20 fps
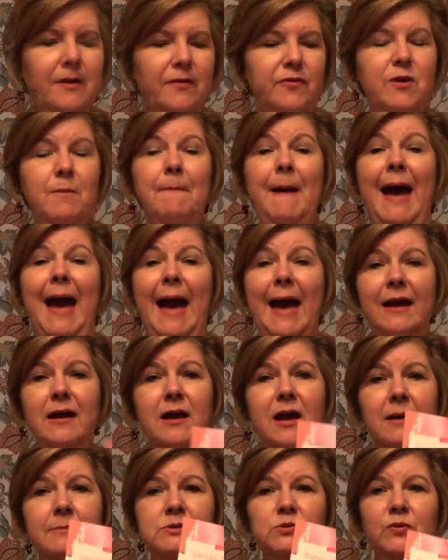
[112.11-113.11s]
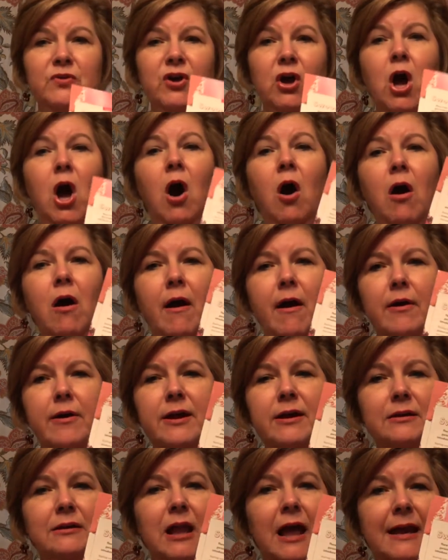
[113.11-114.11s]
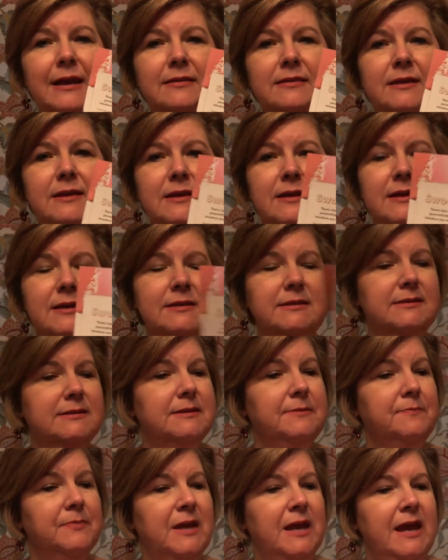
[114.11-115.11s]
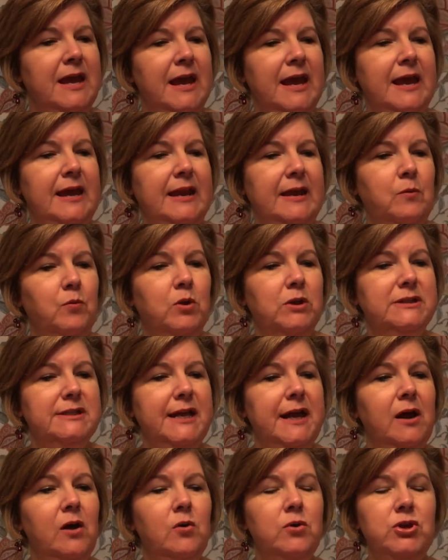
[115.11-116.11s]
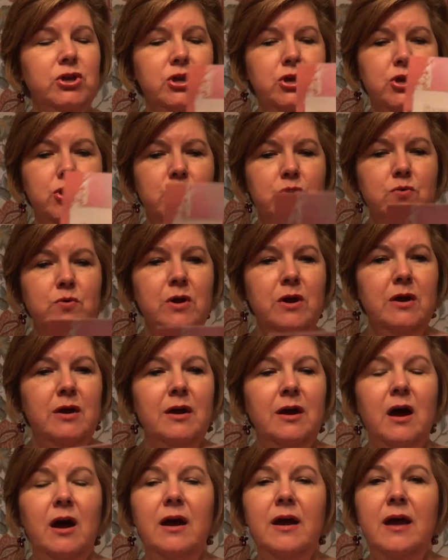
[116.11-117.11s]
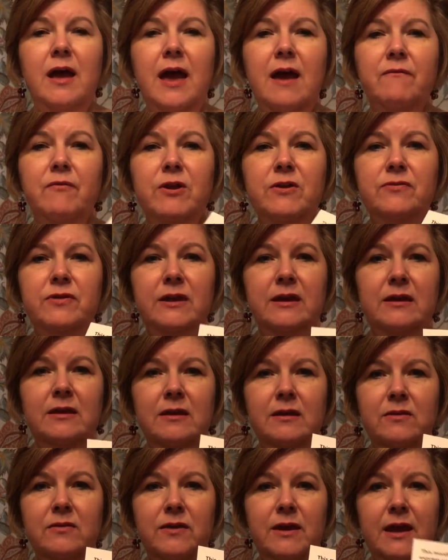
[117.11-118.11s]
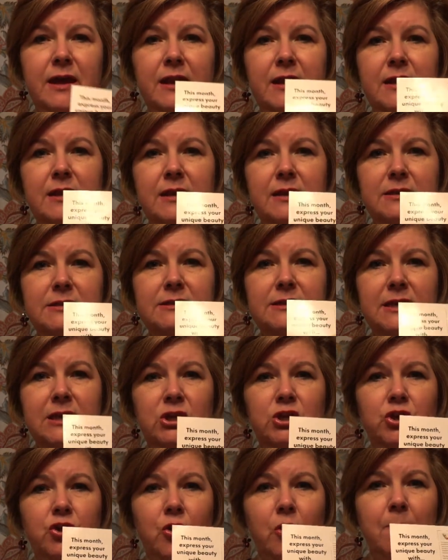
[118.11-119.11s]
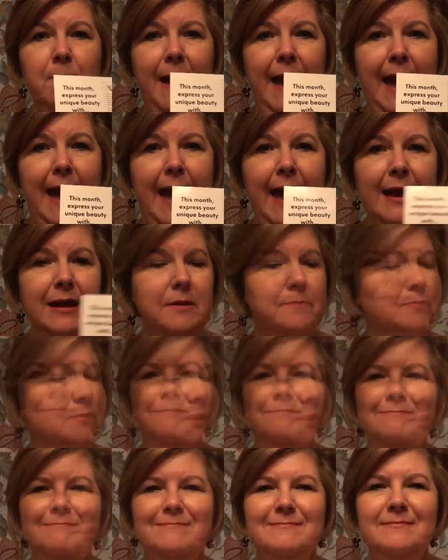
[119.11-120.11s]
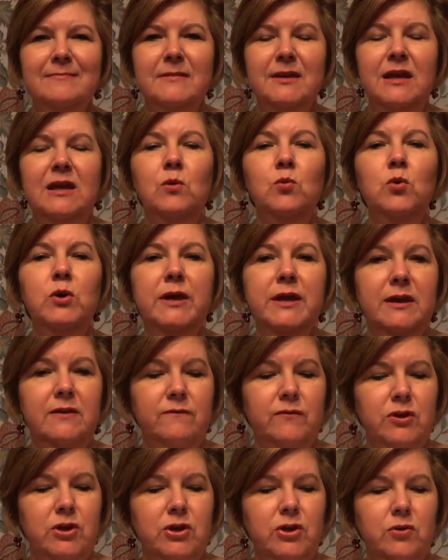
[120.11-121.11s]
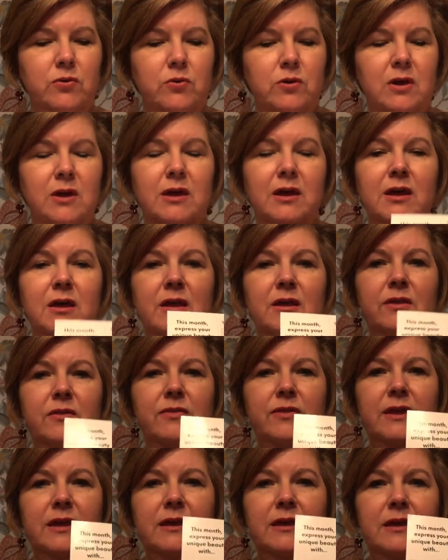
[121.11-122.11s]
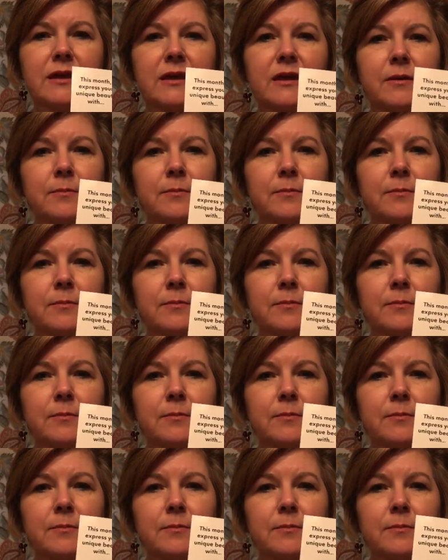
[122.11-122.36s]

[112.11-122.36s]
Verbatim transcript: The bag comes with a card like this and it will tell you everything that is in your bag. It will give you the